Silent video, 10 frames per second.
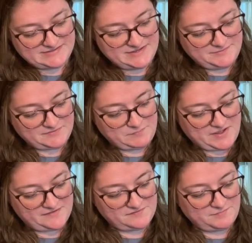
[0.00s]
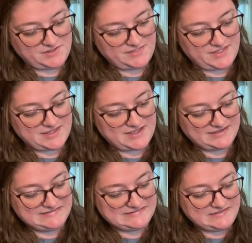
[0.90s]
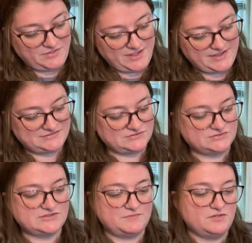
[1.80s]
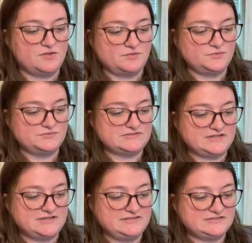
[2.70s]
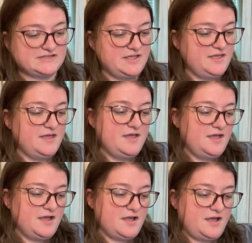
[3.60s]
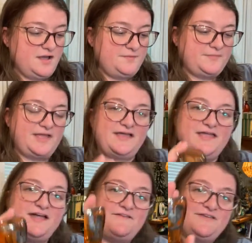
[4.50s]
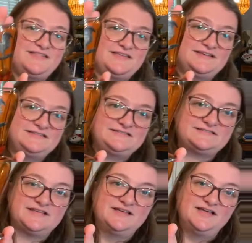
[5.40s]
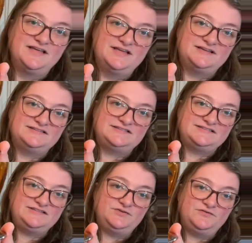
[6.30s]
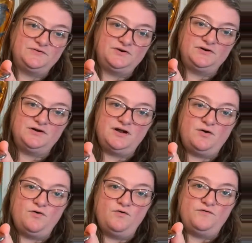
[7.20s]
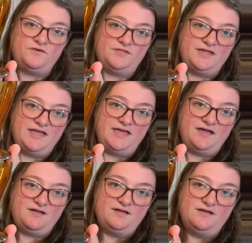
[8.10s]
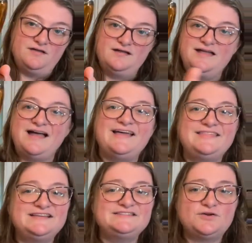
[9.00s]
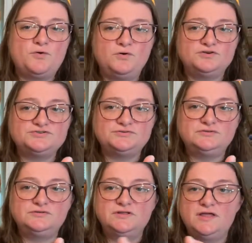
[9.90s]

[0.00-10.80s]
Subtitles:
it's possibly like Heisey glass or something along those lines. I have this silver overlay. I think it's a cordial,